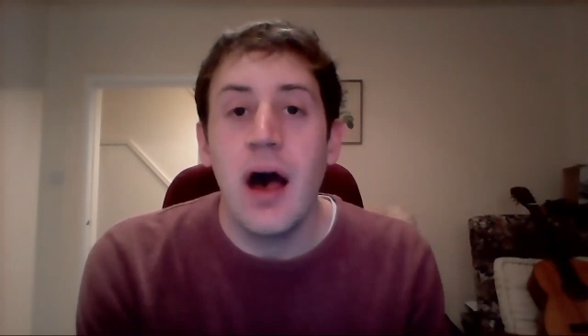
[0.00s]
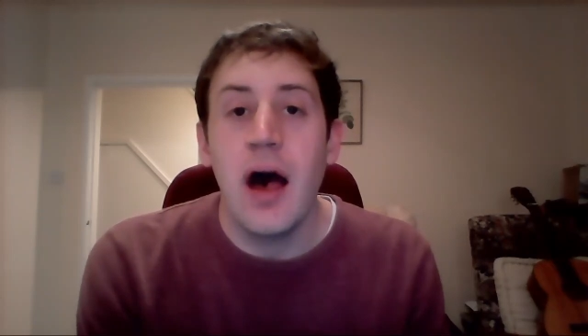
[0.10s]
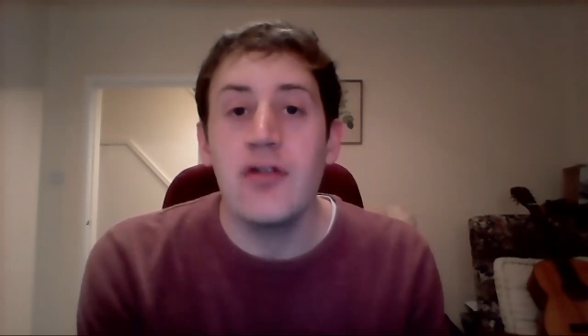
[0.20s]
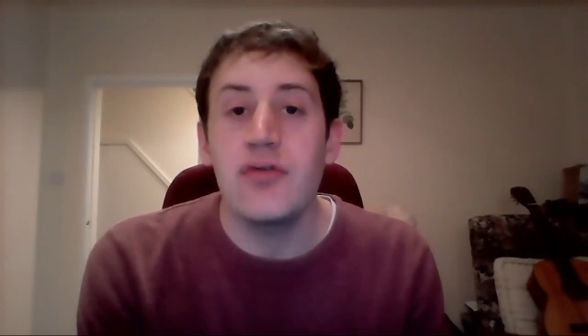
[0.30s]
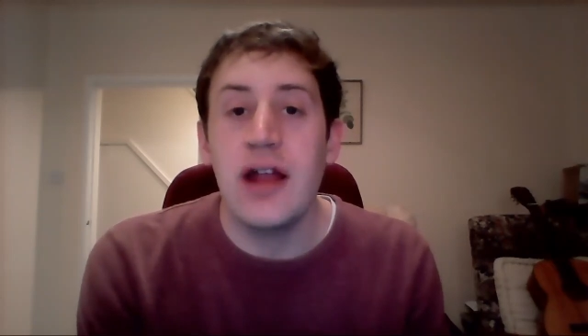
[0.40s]

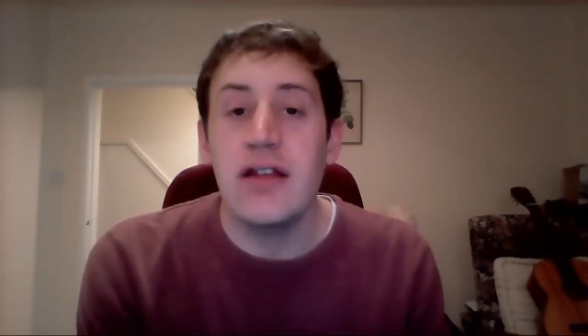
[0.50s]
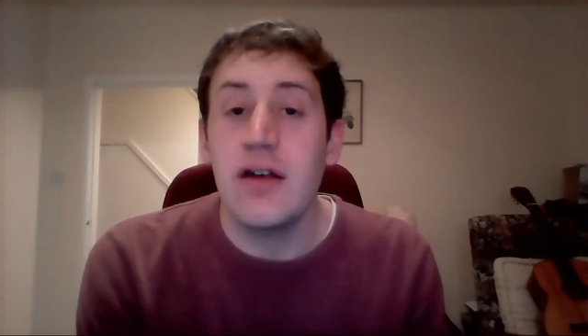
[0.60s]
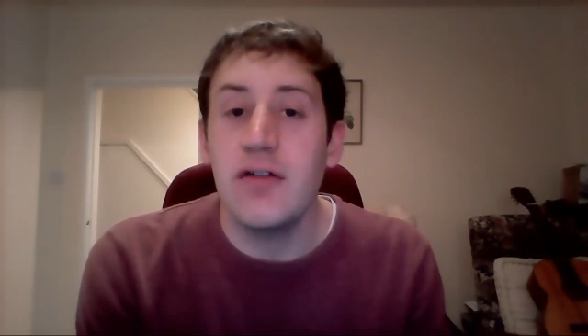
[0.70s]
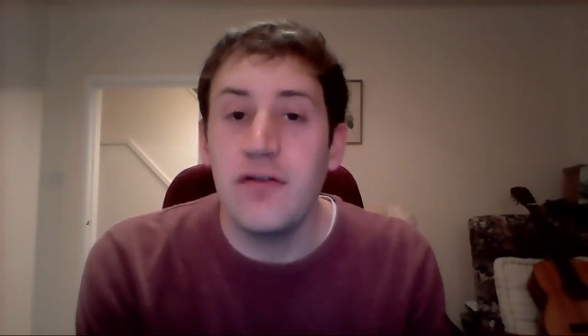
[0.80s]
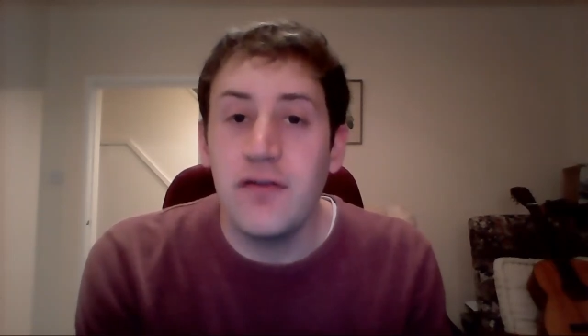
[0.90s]
I've read
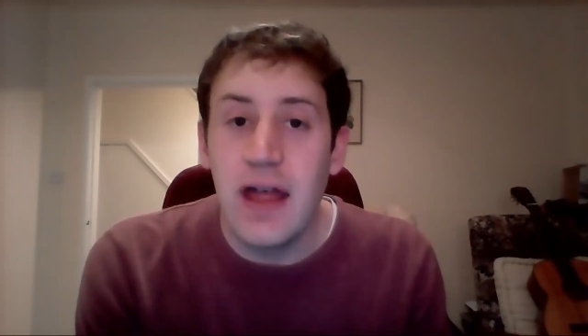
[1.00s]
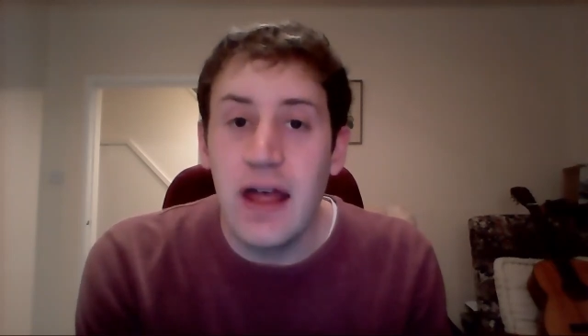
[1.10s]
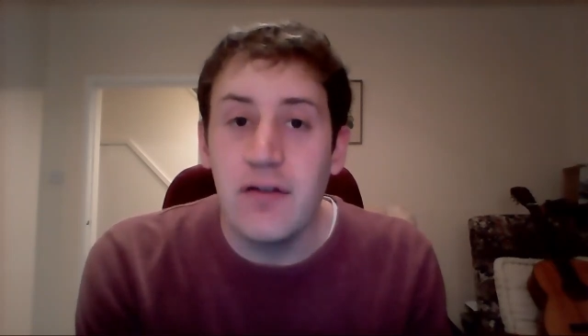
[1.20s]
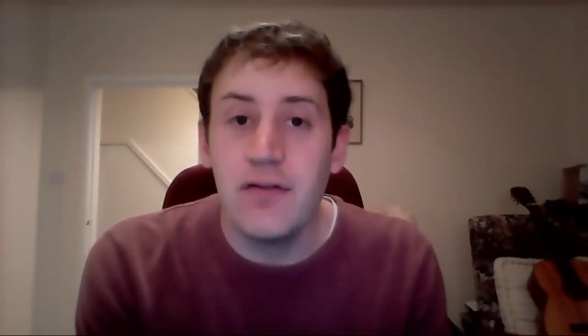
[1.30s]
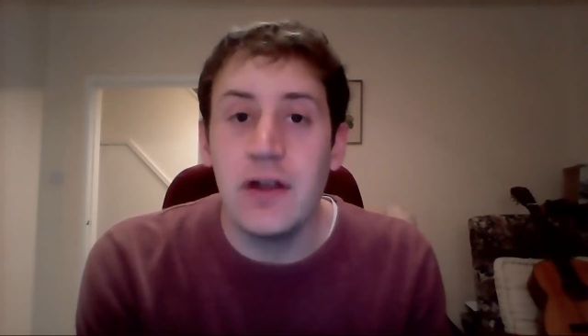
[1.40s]
a
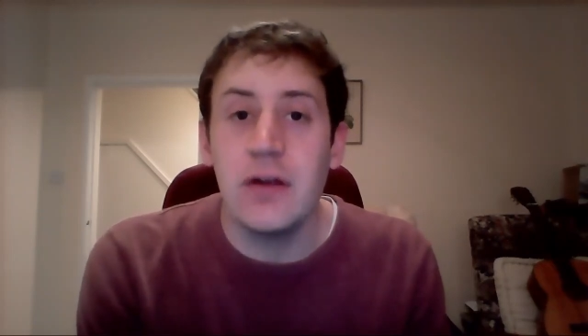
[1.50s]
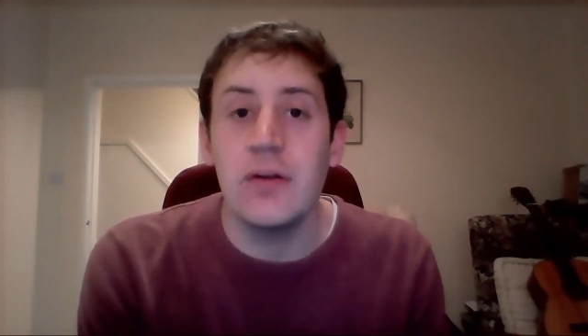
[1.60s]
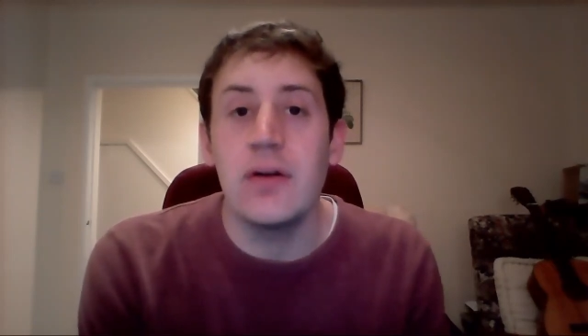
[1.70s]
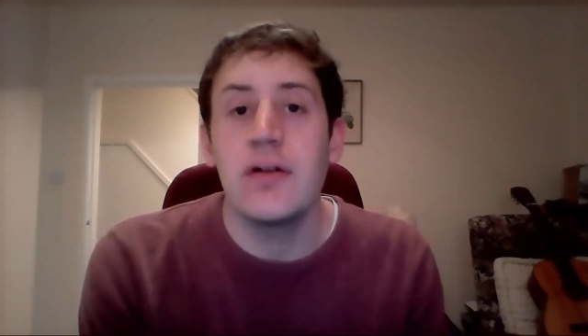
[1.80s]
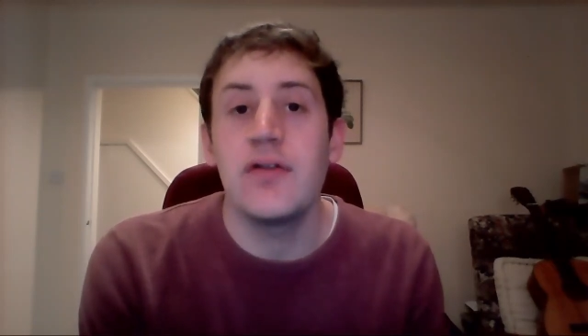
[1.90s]
fair few